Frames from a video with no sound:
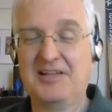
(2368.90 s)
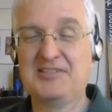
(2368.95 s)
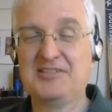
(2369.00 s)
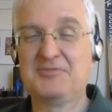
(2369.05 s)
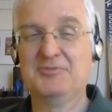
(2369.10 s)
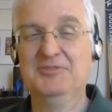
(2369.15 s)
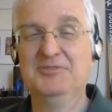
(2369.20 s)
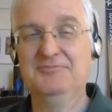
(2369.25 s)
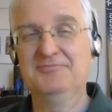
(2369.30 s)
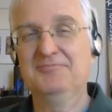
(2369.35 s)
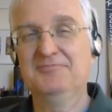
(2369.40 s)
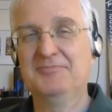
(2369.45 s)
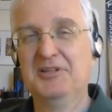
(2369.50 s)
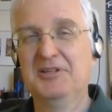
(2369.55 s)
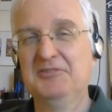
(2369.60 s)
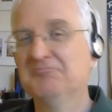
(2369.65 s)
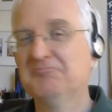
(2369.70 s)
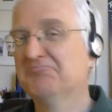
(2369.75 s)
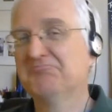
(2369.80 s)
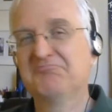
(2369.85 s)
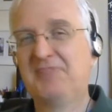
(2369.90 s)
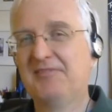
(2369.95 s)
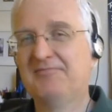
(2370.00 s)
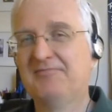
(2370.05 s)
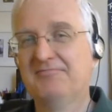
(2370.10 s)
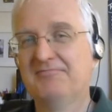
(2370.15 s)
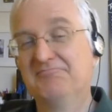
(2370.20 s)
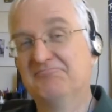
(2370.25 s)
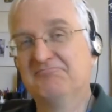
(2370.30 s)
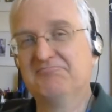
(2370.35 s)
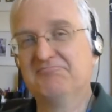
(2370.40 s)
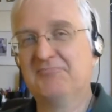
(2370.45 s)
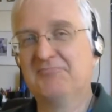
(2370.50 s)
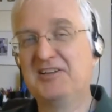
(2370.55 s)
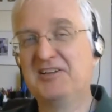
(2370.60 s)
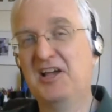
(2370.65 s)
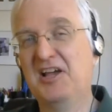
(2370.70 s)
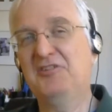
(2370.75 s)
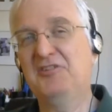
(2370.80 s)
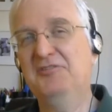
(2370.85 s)
possible, but
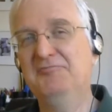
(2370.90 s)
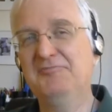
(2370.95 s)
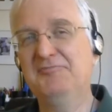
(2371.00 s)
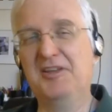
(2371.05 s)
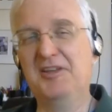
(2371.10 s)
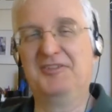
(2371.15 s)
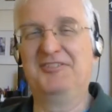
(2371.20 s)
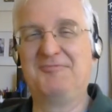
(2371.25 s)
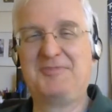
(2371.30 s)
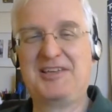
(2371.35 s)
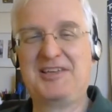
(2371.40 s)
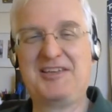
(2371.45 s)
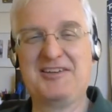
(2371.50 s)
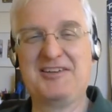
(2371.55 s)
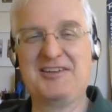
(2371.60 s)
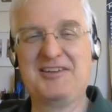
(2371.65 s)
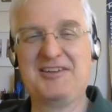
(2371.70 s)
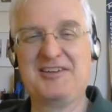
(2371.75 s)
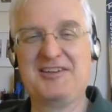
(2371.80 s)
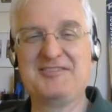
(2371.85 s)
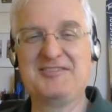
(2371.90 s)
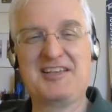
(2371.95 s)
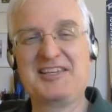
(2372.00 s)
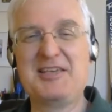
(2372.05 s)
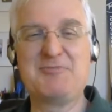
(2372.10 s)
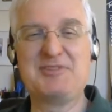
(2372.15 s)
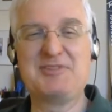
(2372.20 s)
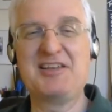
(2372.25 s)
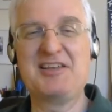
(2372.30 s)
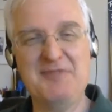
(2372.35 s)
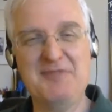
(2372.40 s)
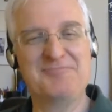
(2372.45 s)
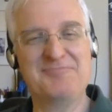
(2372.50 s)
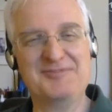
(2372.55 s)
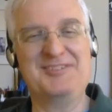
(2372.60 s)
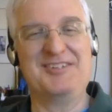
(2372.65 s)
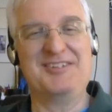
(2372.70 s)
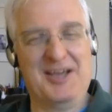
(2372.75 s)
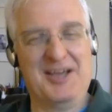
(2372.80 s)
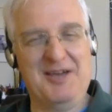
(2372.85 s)
I doubt it because I keep saying yep,
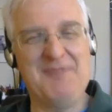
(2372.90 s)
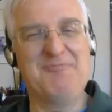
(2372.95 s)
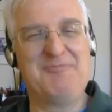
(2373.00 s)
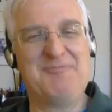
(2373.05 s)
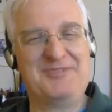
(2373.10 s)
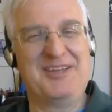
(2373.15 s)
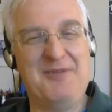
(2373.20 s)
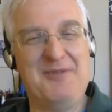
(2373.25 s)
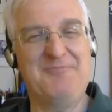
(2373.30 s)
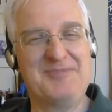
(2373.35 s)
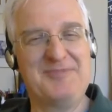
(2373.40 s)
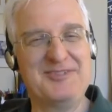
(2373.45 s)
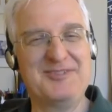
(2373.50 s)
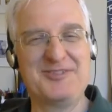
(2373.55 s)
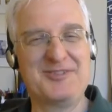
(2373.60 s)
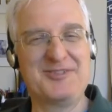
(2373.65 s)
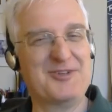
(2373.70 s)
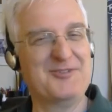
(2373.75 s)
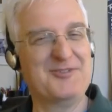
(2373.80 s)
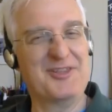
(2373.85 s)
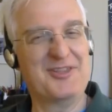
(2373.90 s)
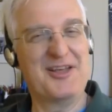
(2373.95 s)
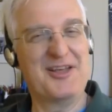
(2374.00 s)
yep, yep, and so the